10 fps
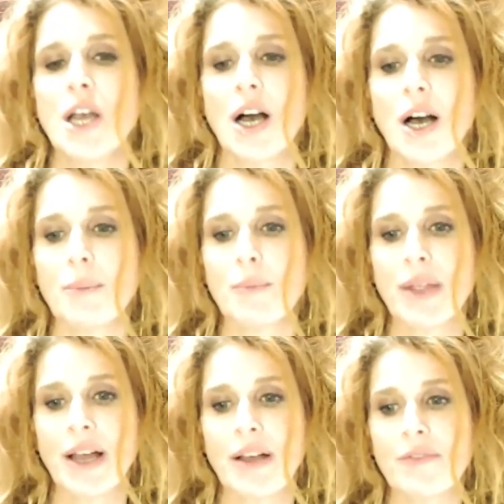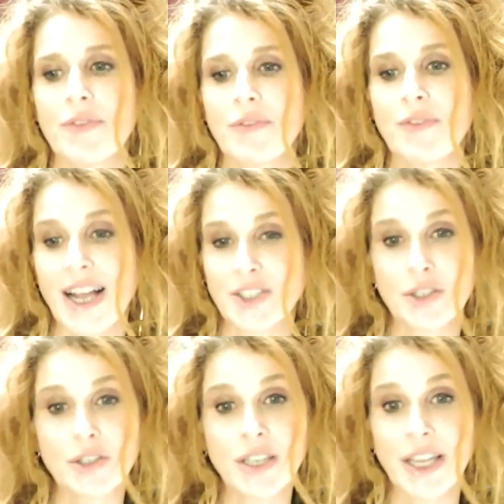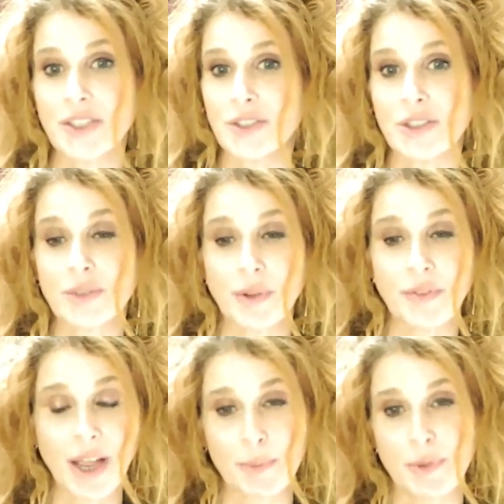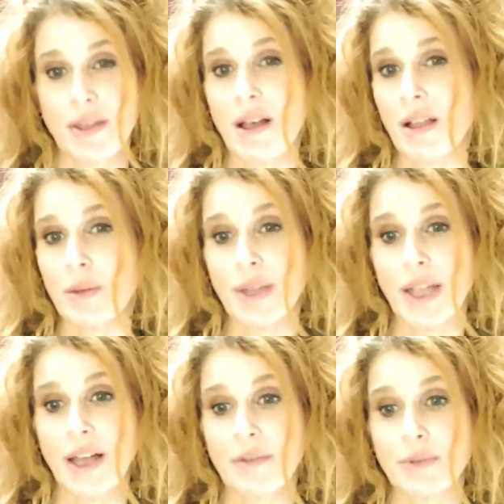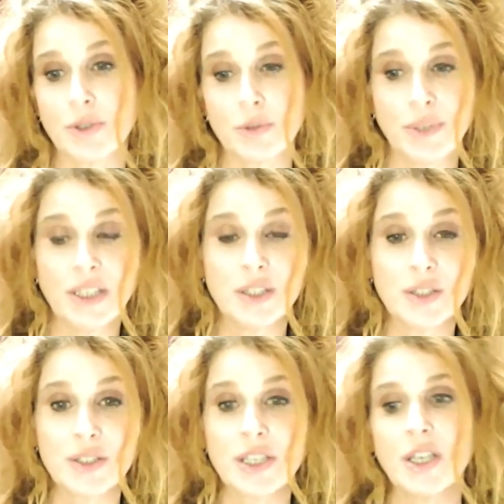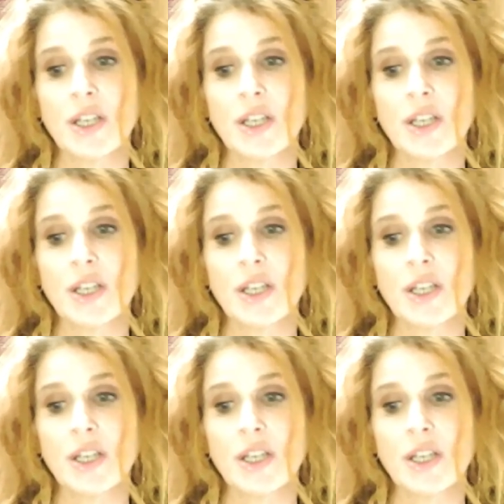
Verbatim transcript: Um, we have vascular lasers, we have IPL, we have we do peels.